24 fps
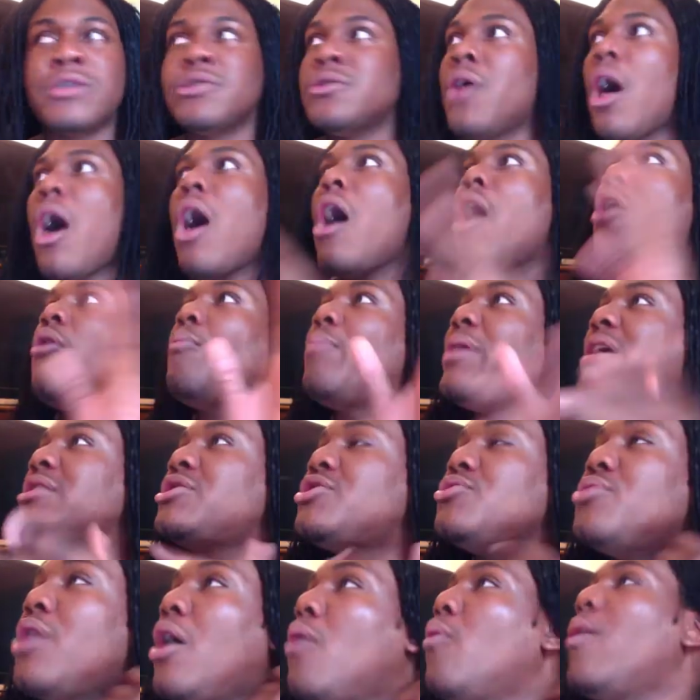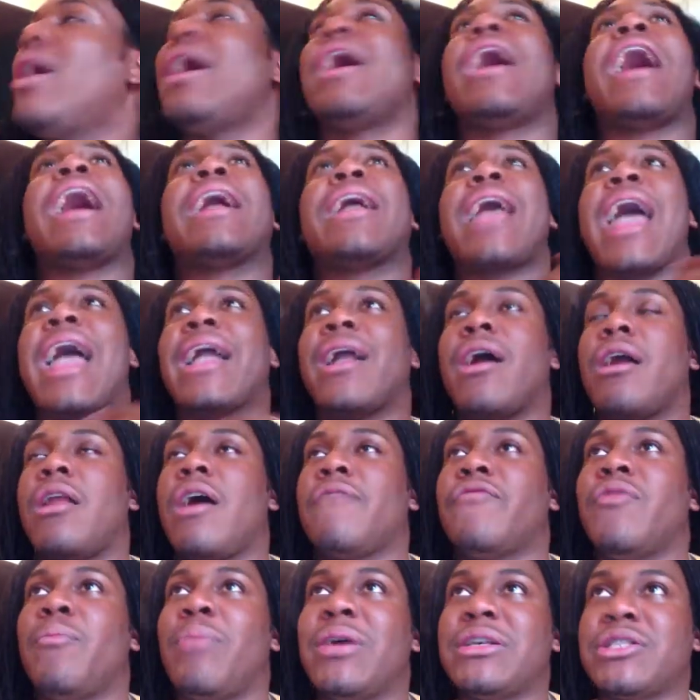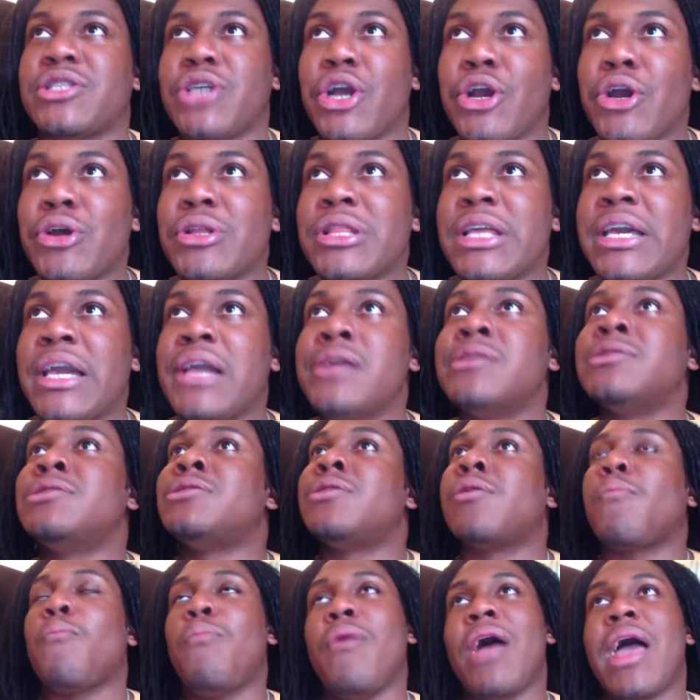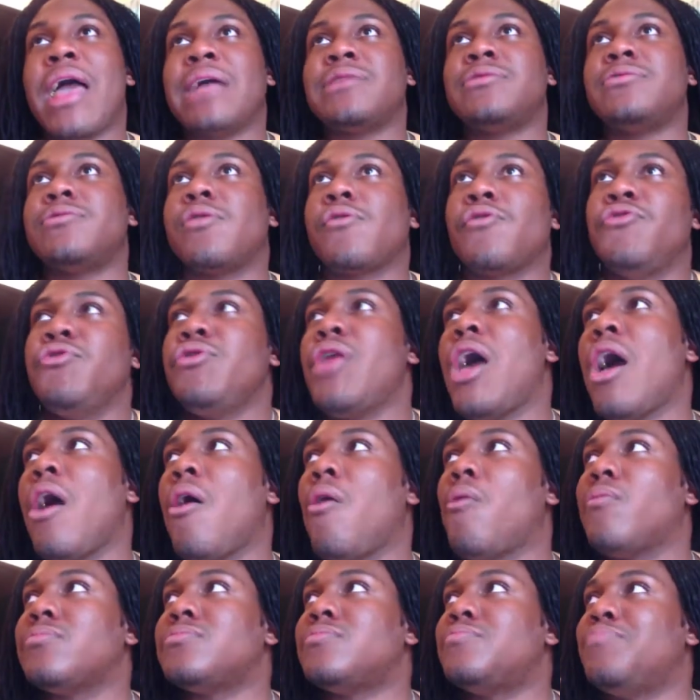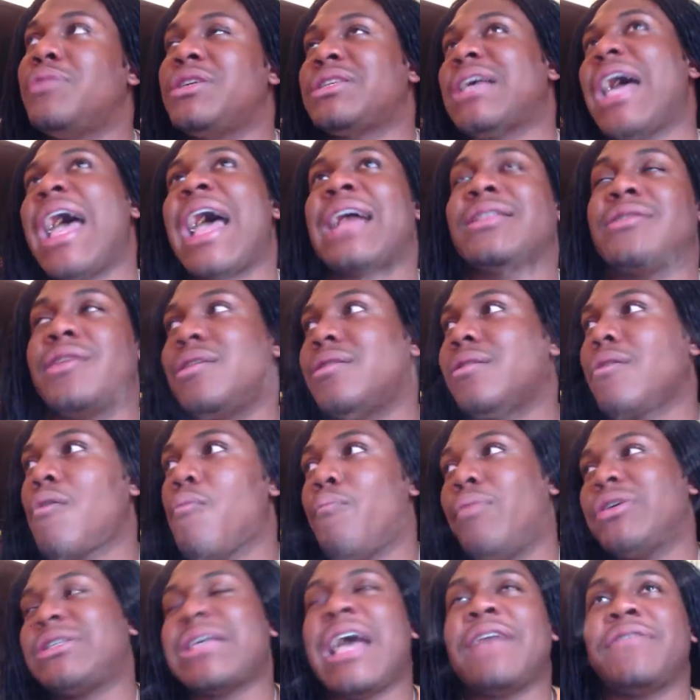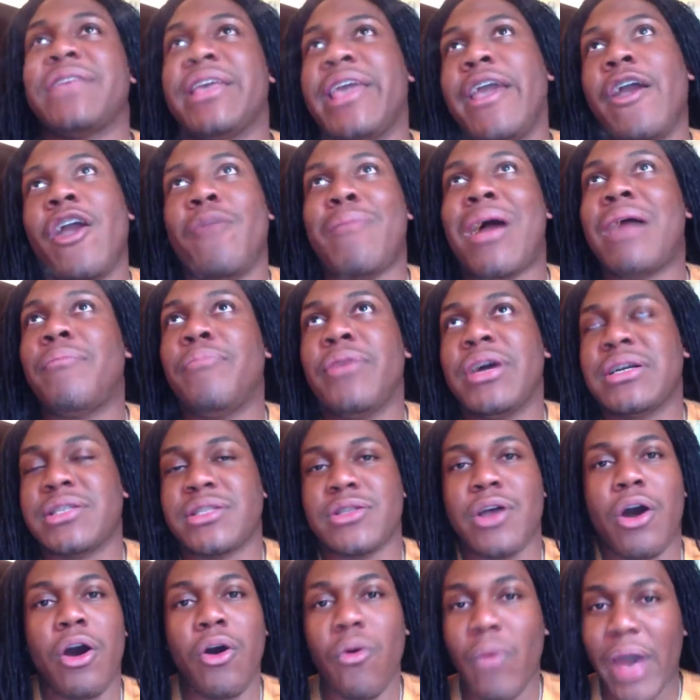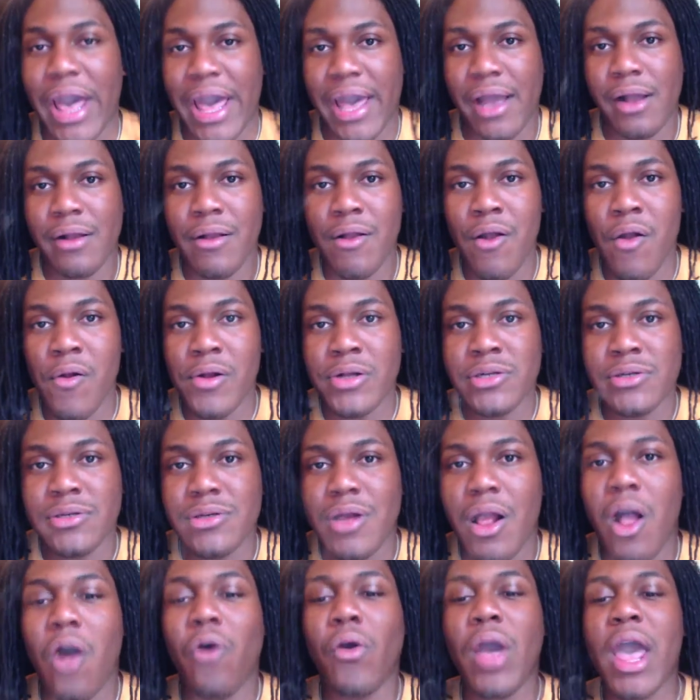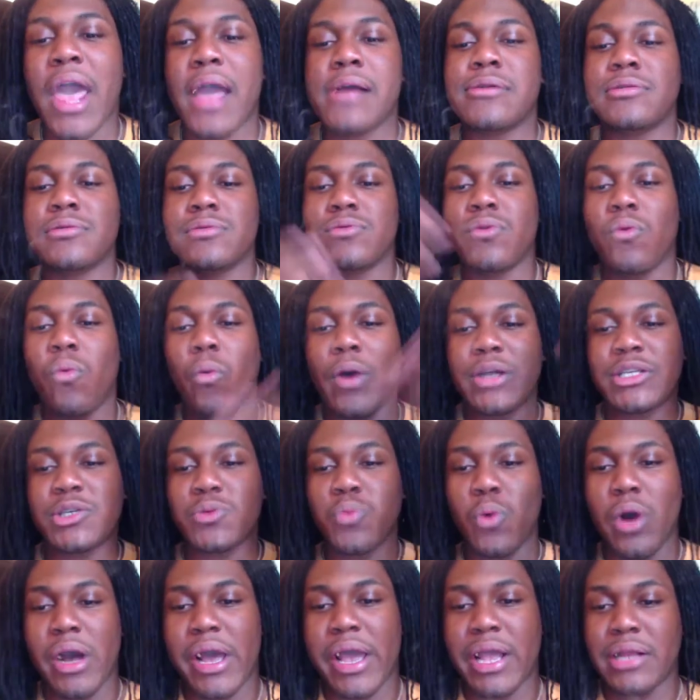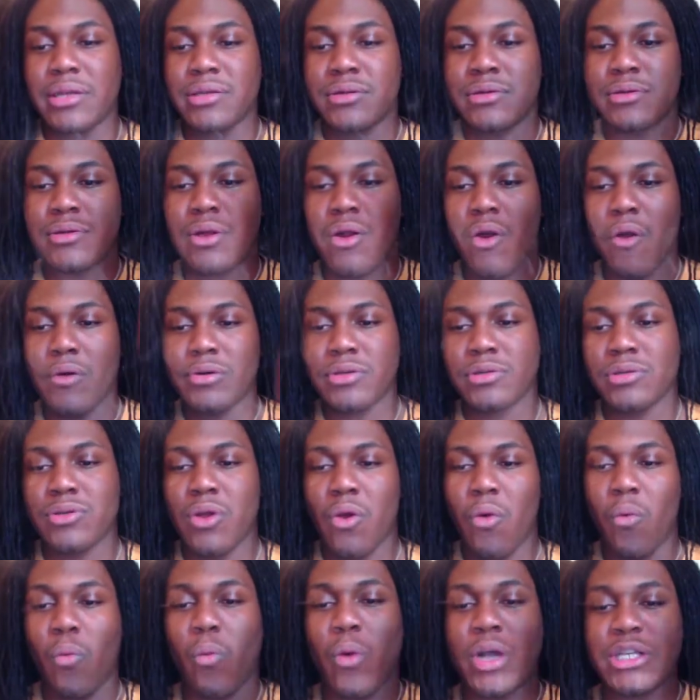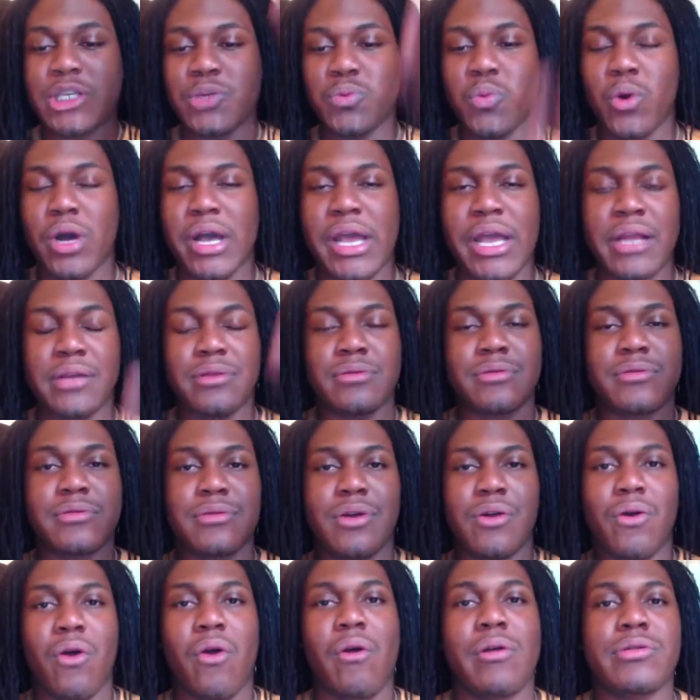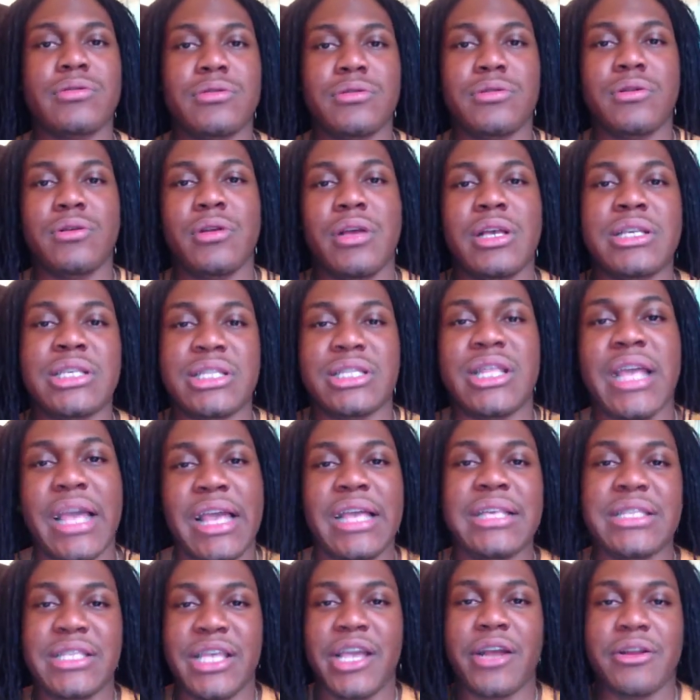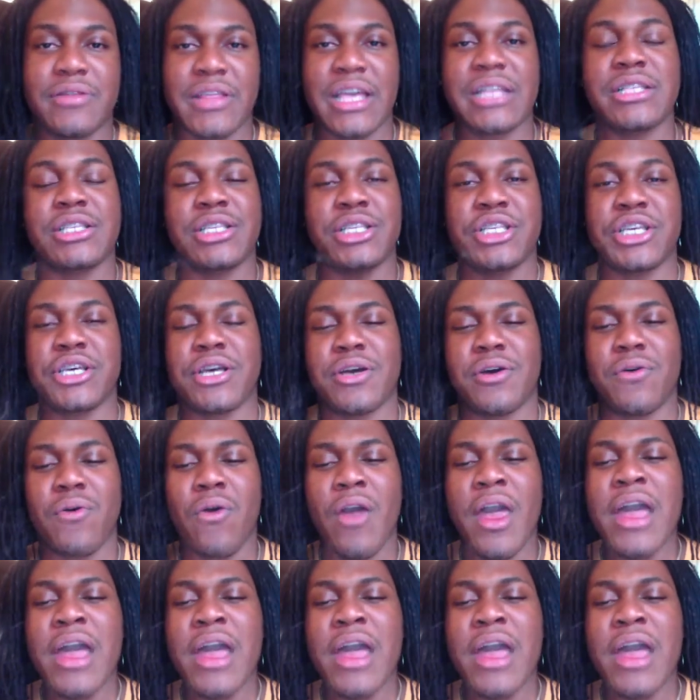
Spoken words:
Oh, bitch, you know what? I got off the bus early, but you know, bitch, I had to carry my books the whole way. Okay, which one is the easier thing to do?